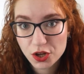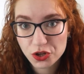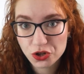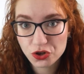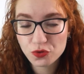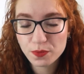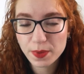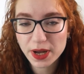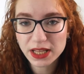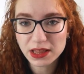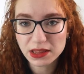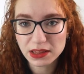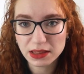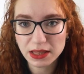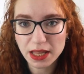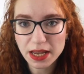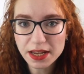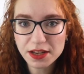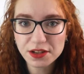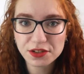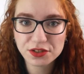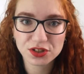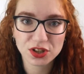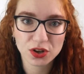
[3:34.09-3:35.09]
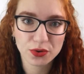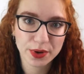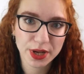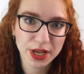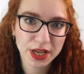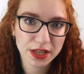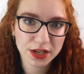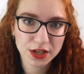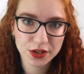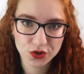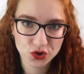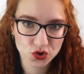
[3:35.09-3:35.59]
You might like
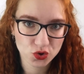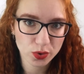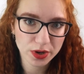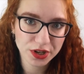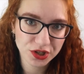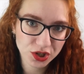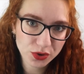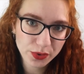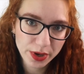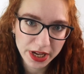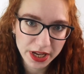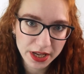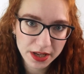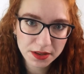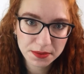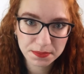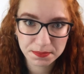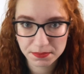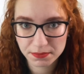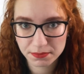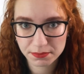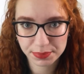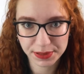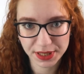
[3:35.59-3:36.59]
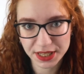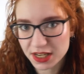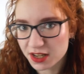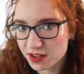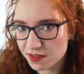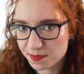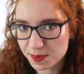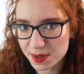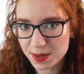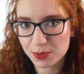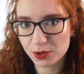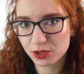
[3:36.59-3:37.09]
sewing and enjoy doing it.
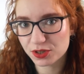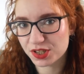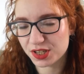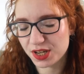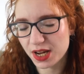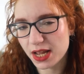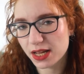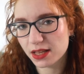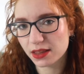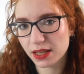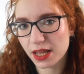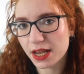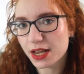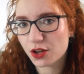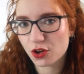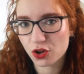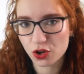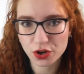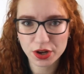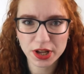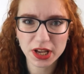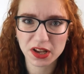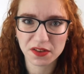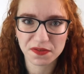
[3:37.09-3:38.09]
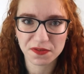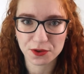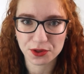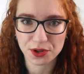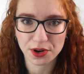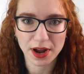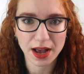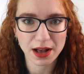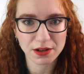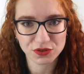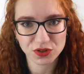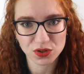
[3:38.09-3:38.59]
Plenty of people today like cooking for
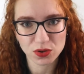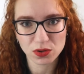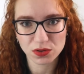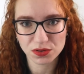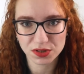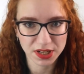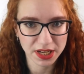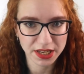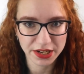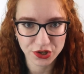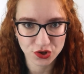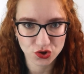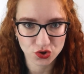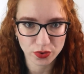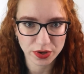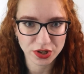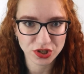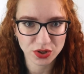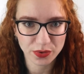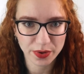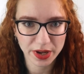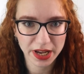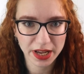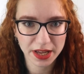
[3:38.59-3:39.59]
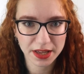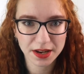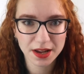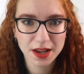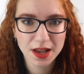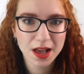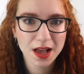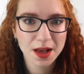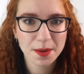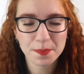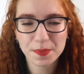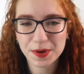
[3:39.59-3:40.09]
their households and enjoy doing it.
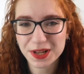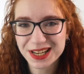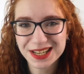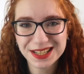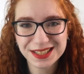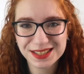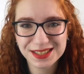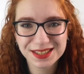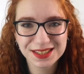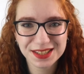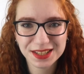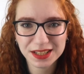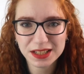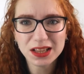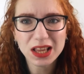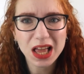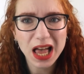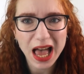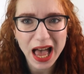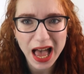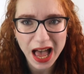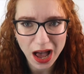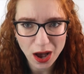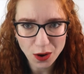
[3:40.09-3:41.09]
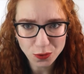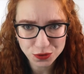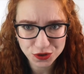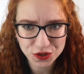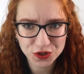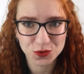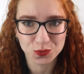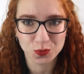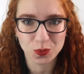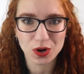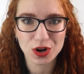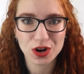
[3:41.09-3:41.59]
But it's still
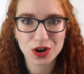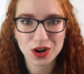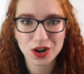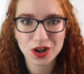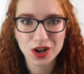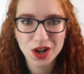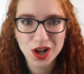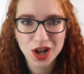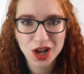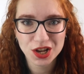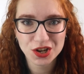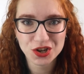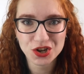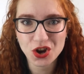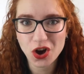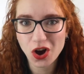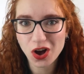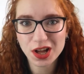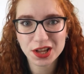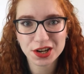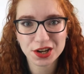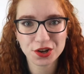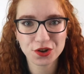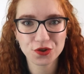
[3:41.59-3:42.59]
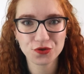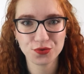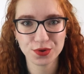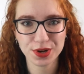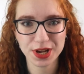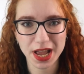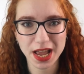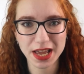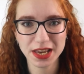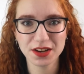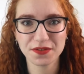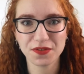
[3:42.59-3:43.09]
housework, not a
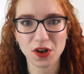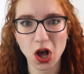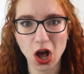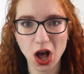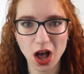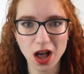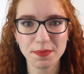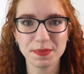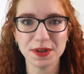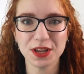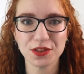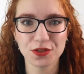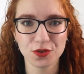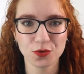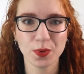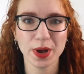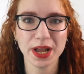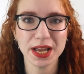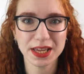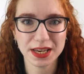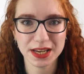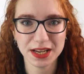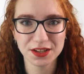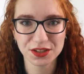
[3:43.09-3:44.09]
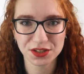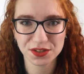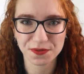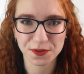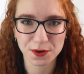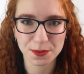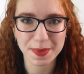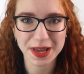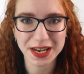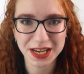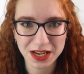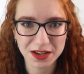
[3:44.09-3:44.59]
creative hobby the way it is
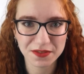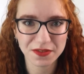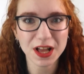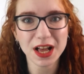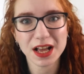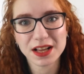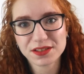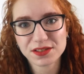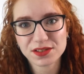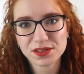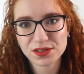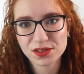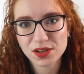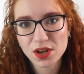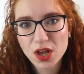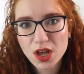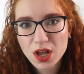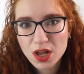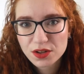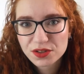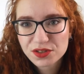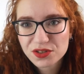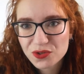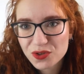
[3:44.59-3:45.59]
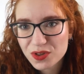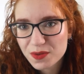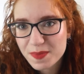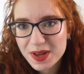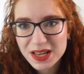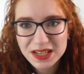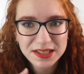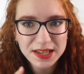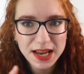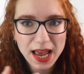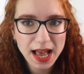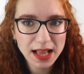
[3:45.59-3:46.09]
for many of us. So the
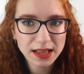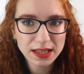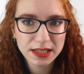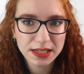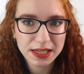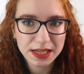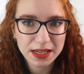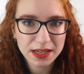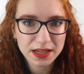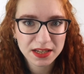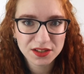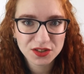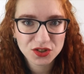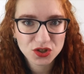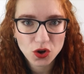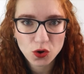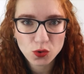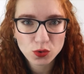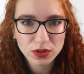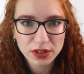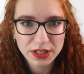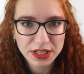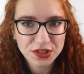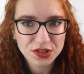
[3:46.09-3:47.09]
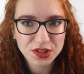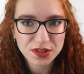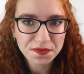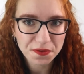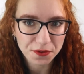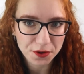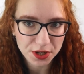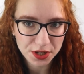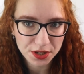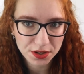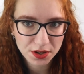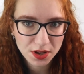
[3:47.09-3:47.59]
mentality is totally
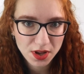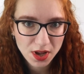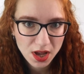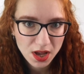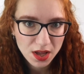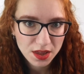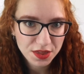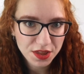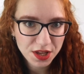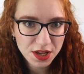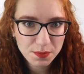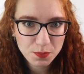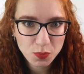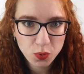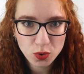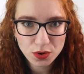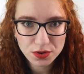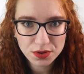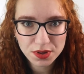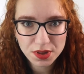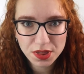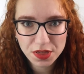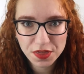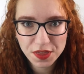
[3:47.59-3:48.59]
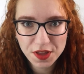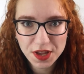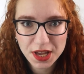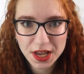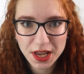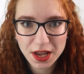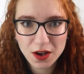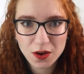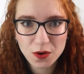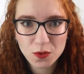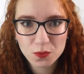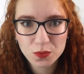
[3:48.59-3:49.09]
different. The important
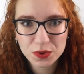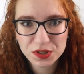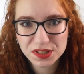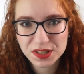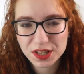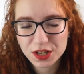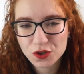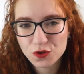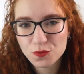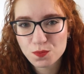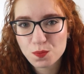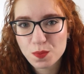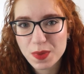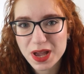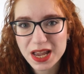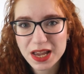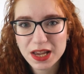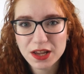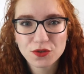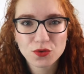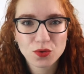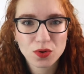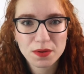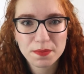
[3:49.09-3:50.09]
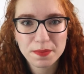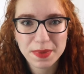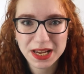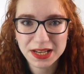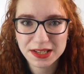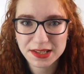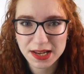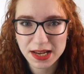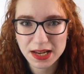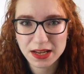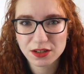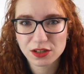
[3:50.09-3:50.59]
thing was that you made or
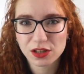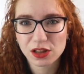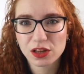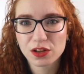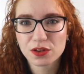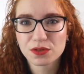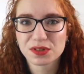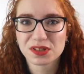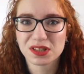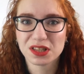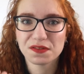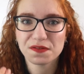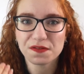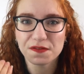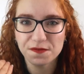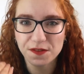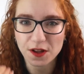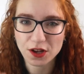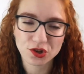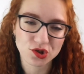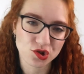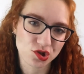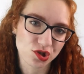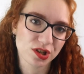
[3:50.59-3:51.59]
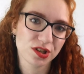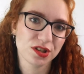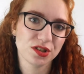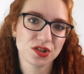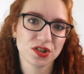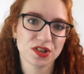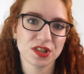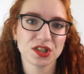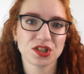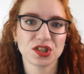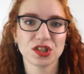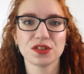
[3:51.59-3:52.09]
maintained clothes that
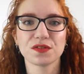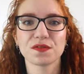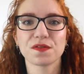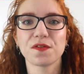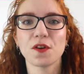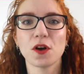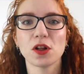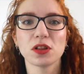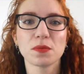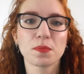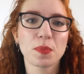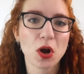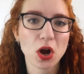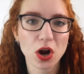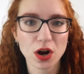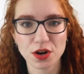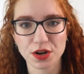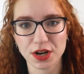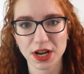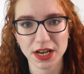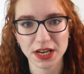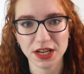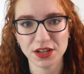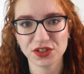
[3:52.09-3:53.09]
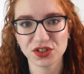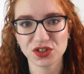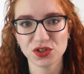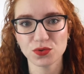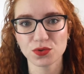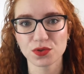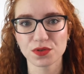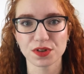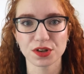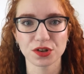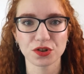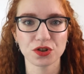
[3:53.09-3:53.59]
functioned, that didn't fall apart any
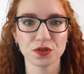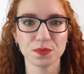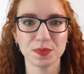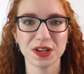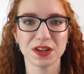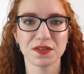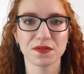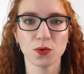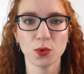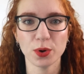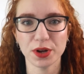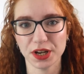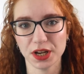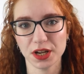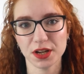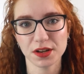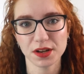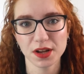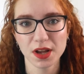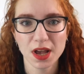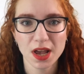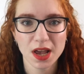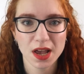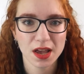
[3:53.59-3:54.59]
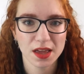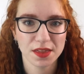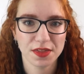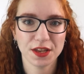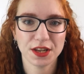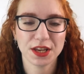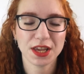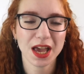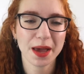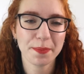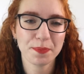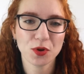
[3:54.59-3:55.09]
sooner than could be avoided,
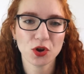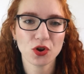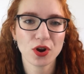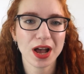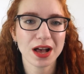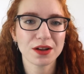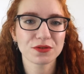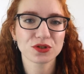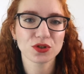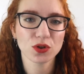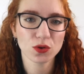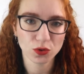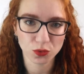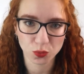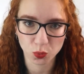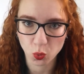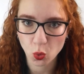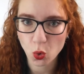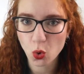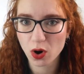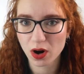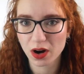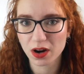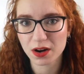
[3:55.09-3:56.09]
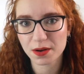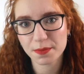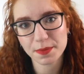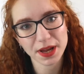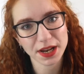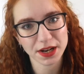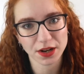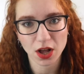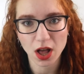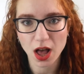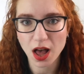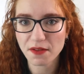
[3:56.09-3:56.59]
that kept your household warm
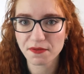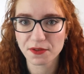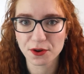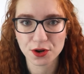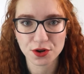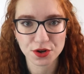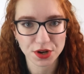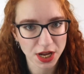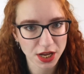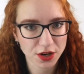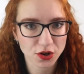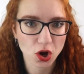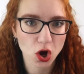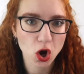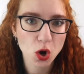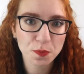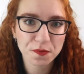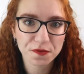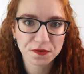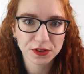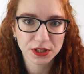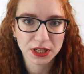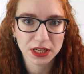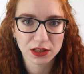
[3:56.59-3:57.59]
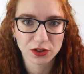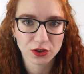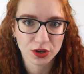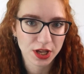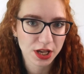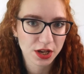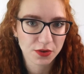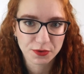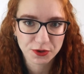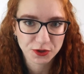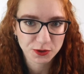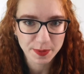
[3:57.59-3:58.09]
and covered and hopefully
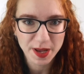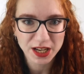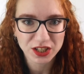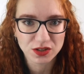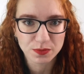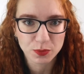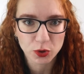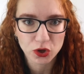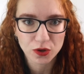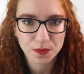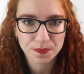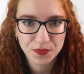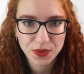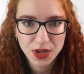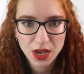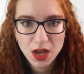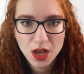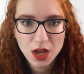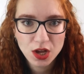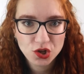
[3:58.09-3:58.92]
looking respectable.